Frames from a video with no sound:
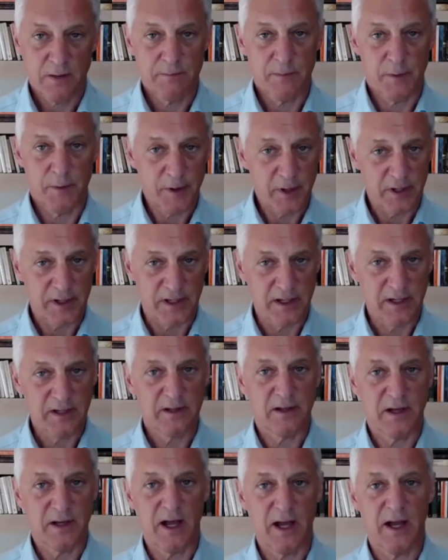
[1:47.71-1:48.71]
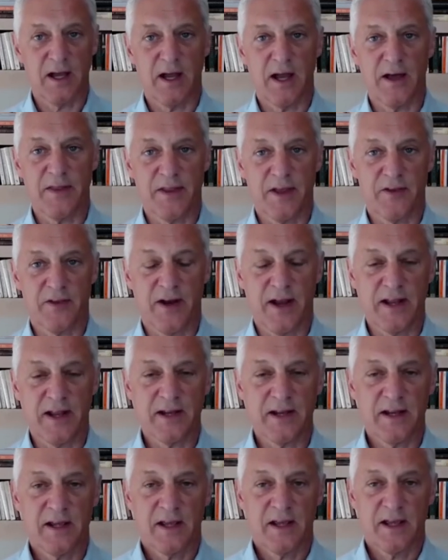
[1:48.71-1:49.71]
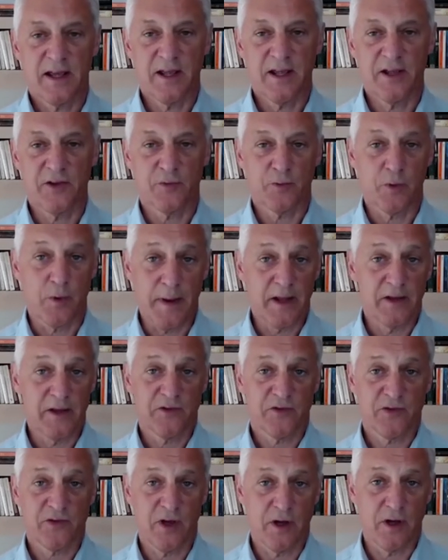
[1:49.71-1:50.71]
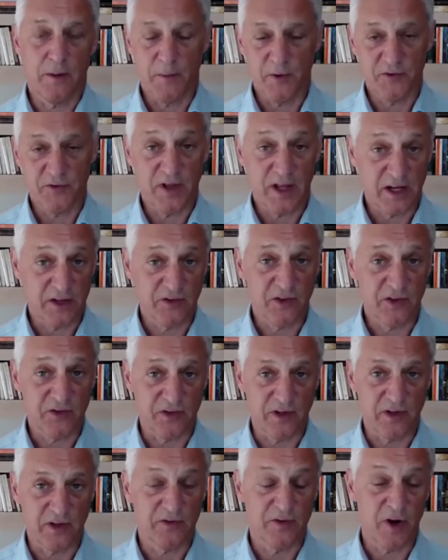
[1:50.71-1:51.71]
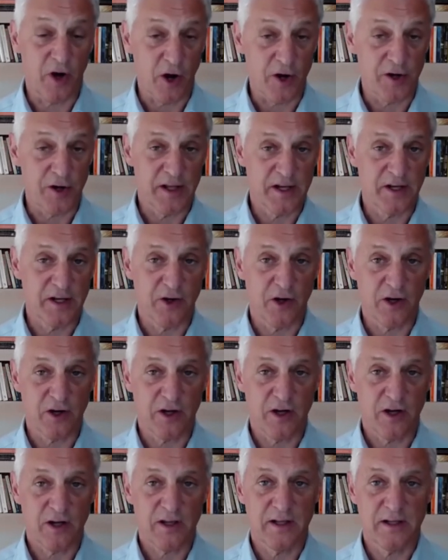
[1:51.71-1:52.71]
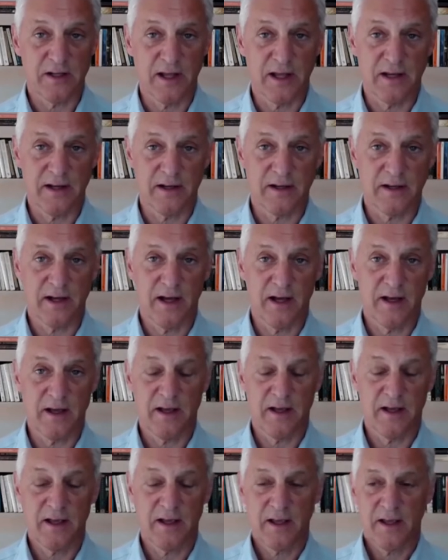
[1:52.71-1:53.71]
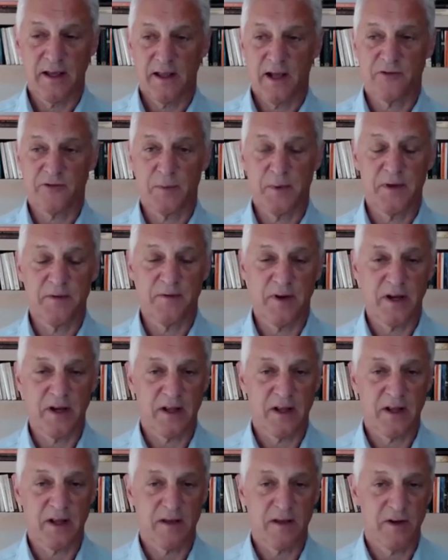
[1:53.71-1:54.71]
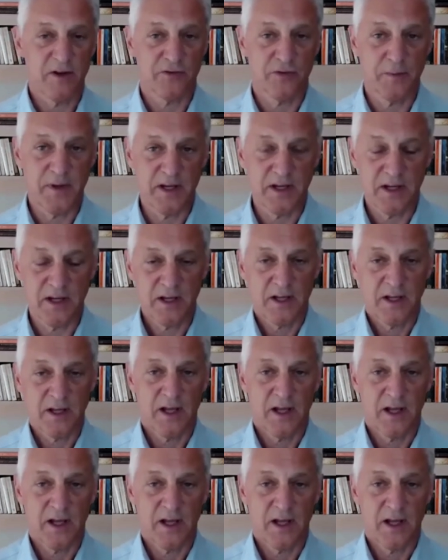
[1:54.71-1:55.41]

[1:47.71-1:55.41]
Mobility, uh, on the other hand, is remains uh, almost non-existent. It's very hard to get into Hong Kong, and and uh, that's a bit of an inconvenience for me.